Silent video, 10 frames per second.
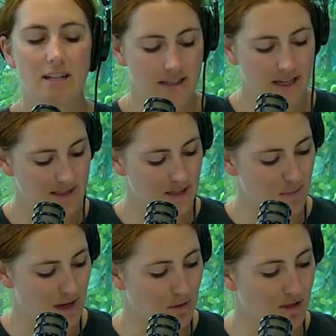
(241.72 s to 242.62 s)
uh, take a step
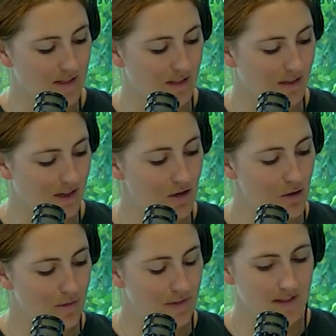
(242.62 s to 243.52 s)
back because I don't
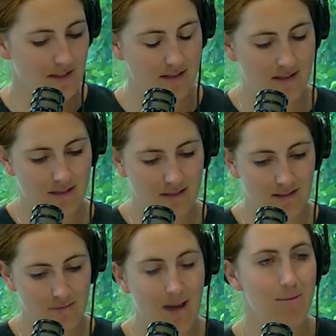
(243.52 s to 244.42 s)
know if this is
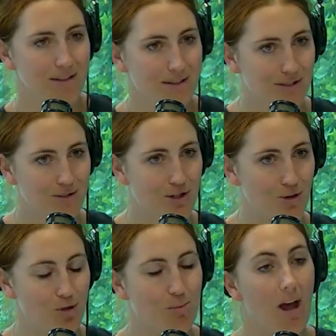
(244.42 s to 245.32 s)
maybe this is
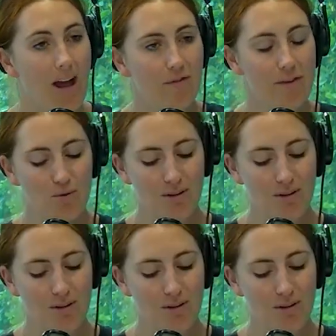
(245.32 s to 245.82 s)
insulting, but I feel